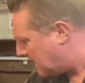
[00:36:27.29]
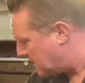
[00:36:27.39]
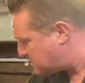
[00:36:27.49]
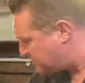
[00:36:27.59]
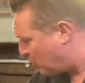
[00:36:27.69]

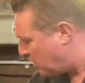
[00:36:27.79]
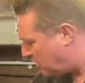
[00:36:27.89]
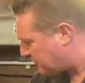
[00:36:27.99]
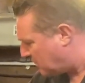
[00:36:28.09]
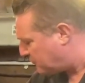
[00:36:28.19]
small earth
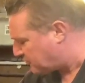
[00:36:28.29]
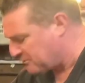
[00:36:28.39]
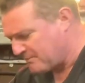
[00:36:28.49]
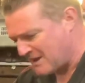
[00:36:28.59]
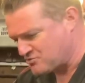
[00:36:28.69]
going from the
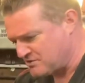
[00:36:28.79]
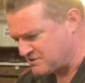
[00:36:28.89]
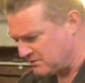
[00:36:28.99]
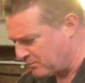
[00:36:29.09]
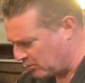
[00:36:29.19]
battery to
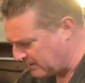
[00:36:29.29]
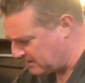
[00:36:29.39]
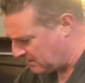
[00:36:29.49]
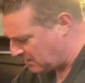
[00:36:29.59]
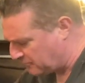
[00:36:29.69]
the body,
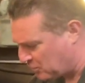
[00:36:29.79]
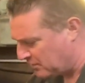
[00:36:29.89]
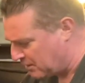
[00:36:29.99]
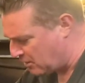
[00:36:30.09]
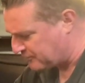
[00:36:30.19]
and I've got an
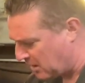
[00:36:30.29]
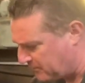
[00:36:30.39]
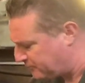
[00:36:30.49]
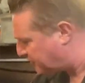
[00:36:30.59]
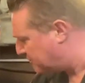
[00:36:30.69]
earth going
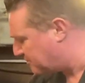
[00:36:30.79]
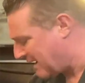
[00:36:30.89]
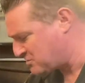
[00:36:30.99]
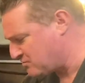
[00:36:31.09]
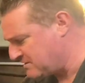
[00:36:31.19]
from the
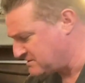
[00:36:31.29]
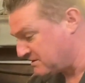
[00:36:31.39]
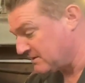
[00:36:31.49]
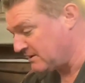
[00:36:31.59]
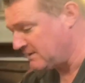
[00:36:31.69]
battery to
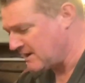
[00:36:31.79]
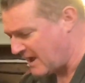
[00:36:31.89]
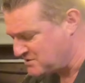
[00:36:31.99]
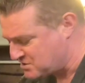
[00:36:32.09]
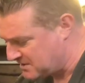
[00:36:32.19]
the
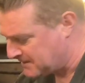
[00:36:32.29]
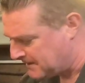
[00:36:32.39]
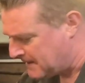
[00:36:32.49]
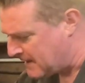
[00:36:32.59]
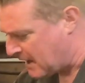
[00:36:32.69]
engine.
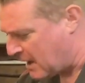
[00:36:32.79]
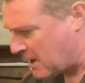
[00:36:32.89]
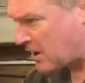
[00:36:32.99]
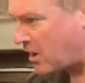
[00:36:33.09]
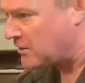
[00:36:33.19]

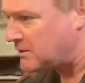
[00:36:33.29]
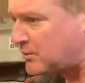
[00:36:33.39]
I'm going to put